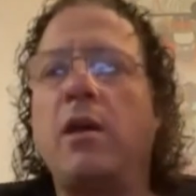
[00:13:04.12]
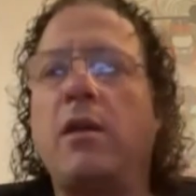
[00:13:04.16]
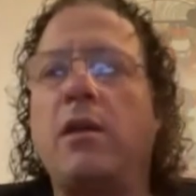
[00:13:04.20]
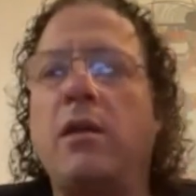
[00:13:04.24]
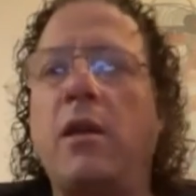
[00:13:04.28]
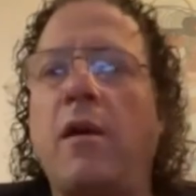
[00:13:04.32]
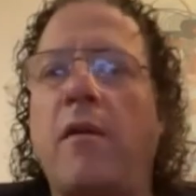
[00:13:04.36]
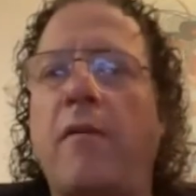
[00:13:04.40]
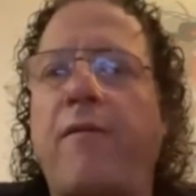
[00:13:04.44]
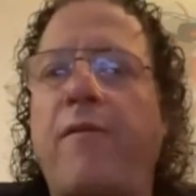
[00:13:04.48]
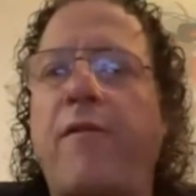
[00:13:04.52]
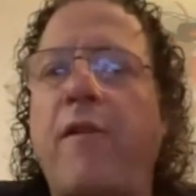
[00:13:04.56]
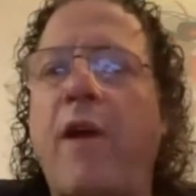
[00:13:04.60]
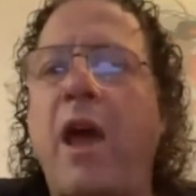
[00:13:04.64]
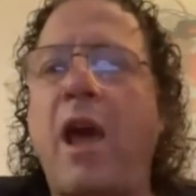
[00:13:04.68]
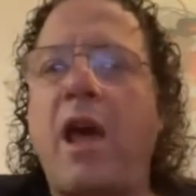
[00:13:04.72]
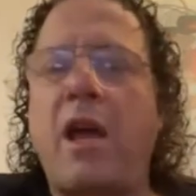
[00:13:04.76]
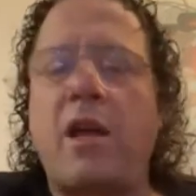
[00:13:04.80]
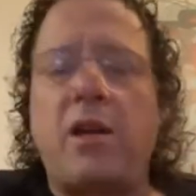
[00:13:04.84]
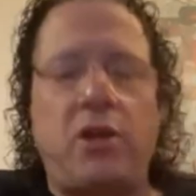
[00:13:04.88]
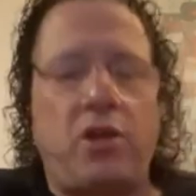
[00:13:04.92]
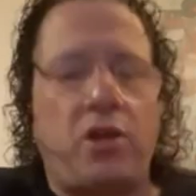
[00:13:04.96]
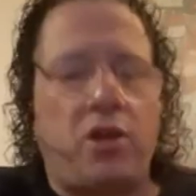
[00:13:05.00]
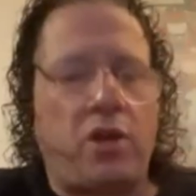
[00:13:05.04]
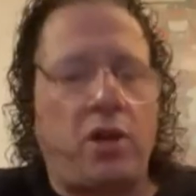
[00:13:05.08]
the
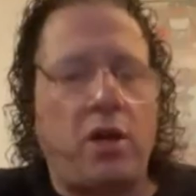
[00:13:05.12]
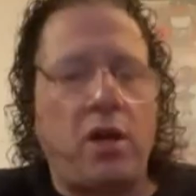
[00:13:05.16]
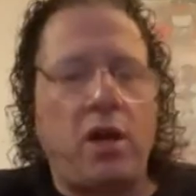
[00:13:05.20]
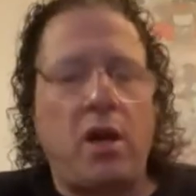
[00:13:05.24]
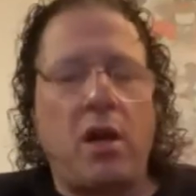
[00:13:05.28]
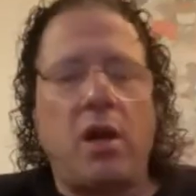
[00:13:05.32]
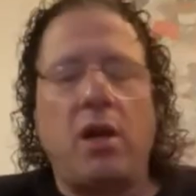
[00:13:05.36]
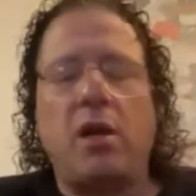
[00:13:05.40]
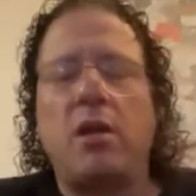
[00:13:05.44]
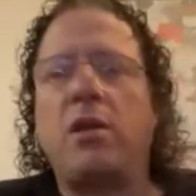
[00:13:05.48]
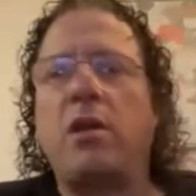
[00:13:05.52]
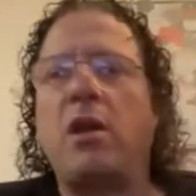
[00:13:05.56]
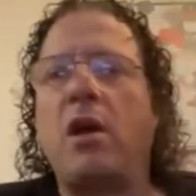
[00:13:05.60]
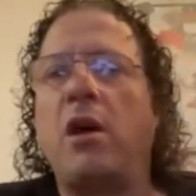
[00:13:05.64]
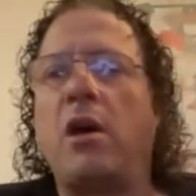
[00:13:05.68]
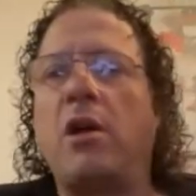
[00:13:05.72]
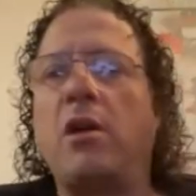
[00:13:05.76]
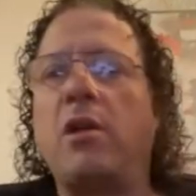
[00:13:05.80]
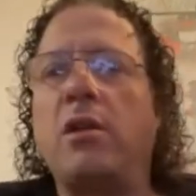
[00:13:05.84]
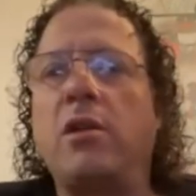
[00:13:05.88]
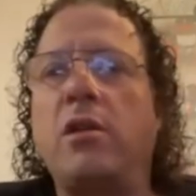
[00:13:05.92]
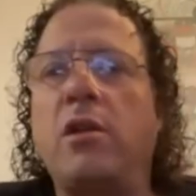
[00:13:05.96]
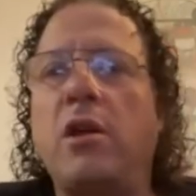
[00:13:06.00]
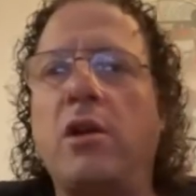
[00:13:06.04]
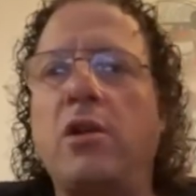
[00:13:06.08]
French,
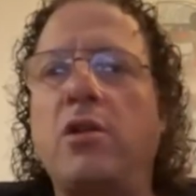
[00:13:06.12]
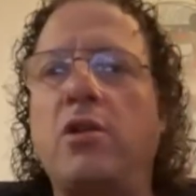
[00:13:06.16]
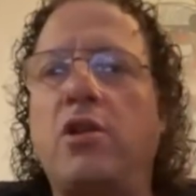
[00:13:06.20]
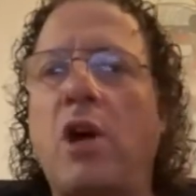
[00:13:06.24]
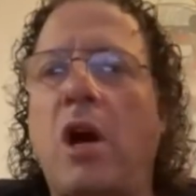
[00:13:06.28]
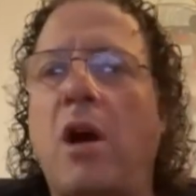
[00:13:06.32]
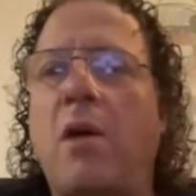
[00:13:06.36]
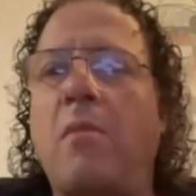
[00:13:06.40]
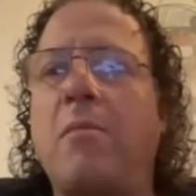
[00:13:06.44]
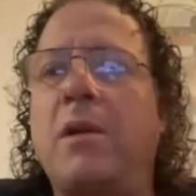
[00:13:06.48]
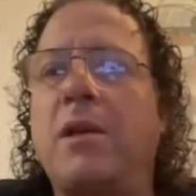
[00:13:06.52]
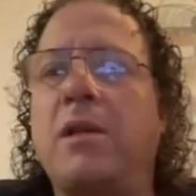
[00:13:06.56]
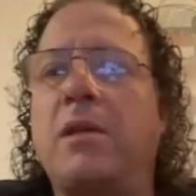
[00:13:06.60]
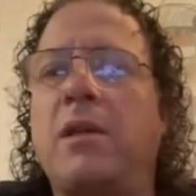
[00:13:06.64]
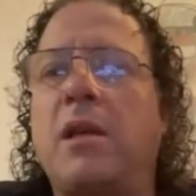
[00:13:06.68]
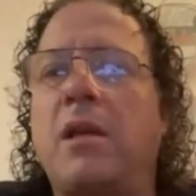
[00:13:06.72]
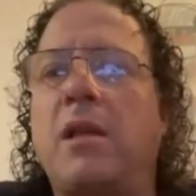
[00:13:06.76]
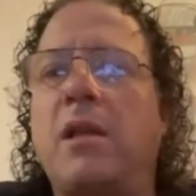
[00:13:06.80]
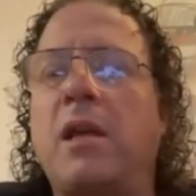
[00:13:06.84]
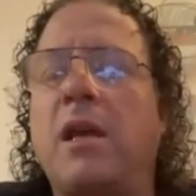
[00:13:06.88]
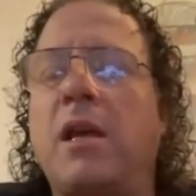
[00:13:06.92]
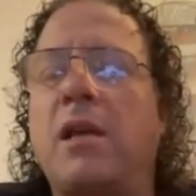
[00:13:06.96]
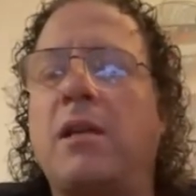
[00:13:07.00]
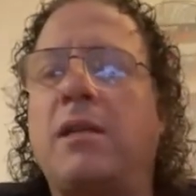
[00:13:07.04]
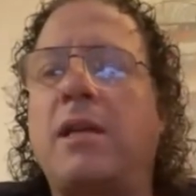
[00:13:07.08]
the Germans
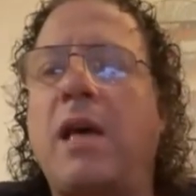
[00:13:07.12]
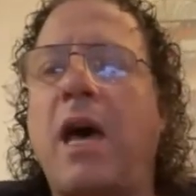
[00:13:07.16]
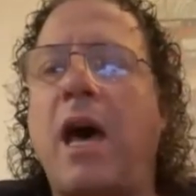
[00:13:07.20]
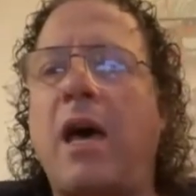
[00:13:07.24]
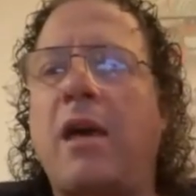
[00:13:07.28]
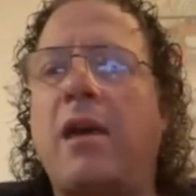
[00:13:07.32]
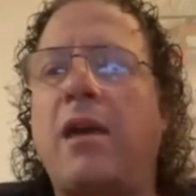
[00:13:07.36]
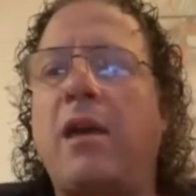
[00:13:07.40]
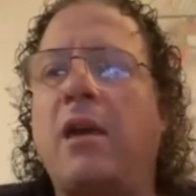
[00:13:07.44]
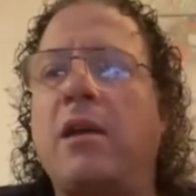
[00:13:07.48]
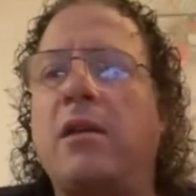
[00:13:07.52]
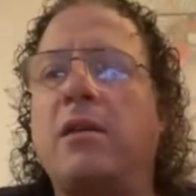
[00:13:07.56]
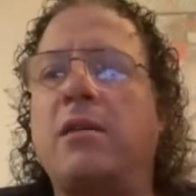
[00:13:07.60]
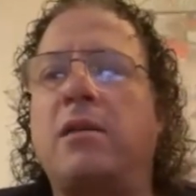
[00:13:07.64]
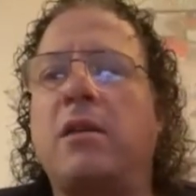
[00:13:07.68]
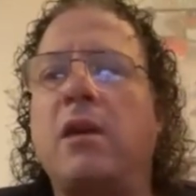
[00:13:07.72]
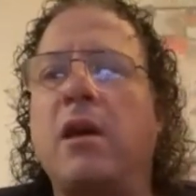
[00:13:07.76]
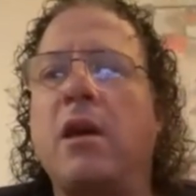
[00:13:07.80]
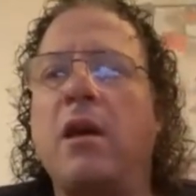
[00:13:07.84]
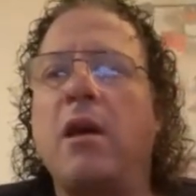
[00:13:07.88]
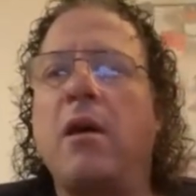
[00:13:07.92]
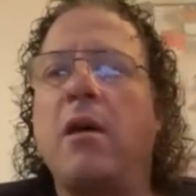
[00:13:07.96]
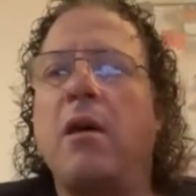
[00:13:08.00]
and the Italians.